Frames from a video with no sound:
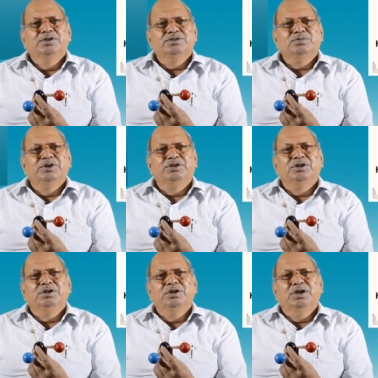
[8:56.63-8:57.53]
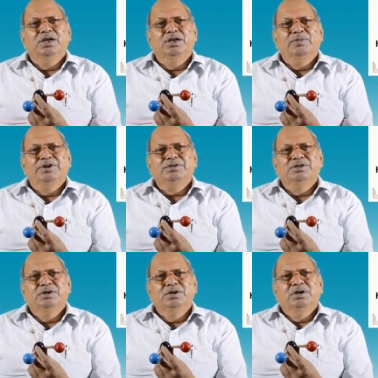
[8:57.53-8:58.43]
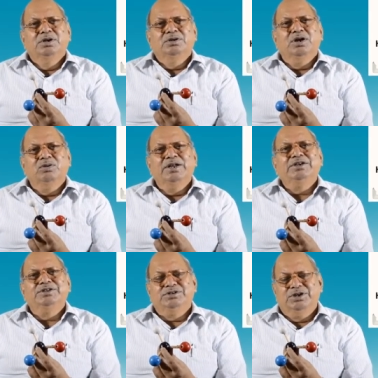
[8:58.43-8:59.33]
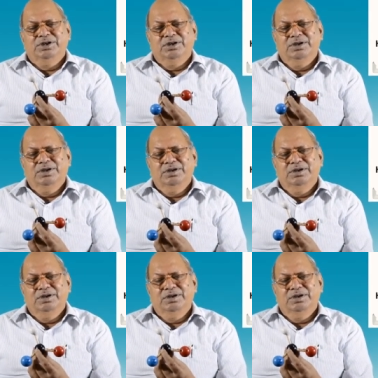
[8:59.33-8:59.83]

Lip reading: symmetry elements. Now let us take